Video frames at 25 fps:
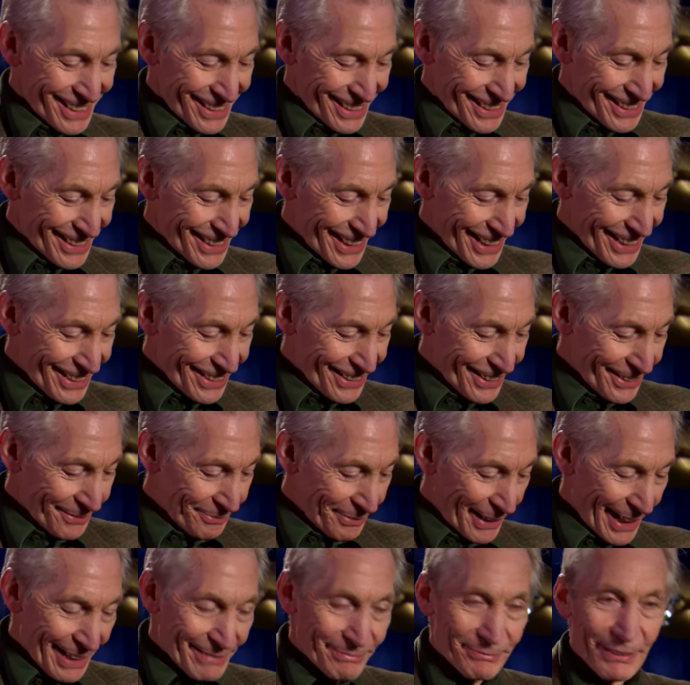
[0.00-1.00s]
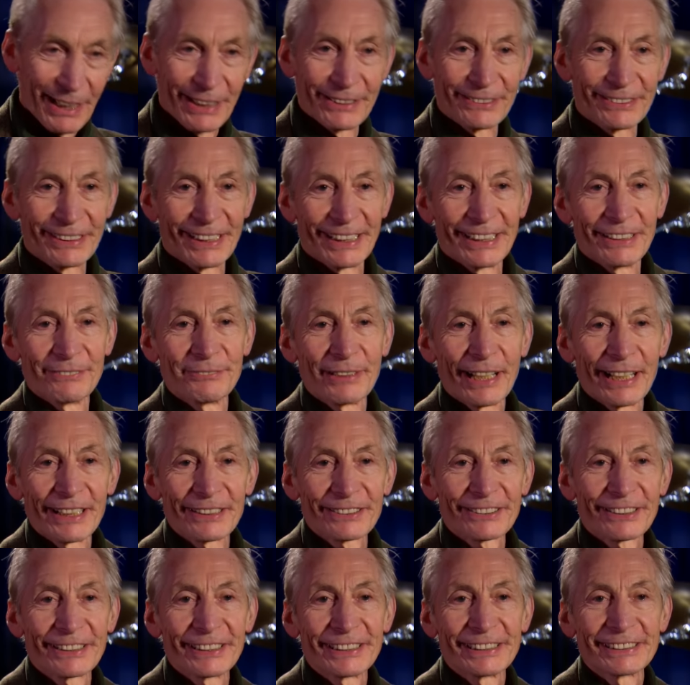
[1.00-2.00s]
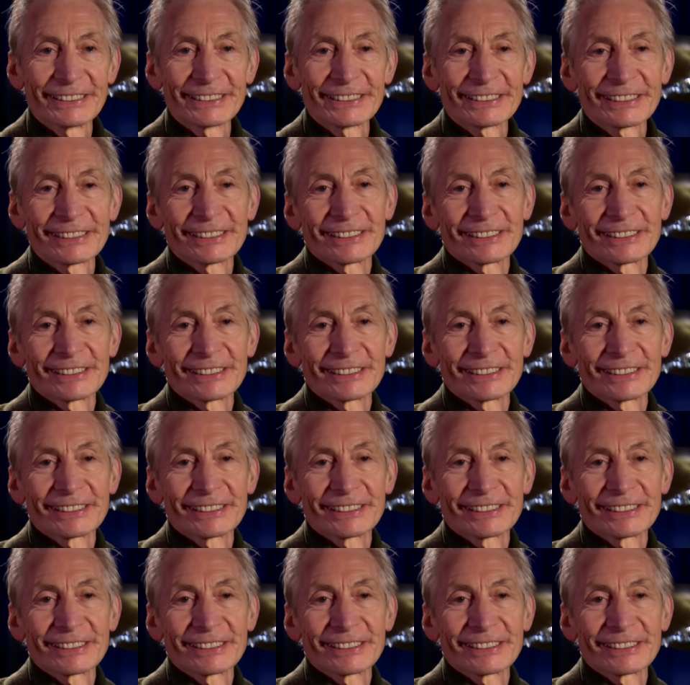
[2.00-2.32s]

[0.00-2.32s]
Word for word: Sitting at the back moaning about things.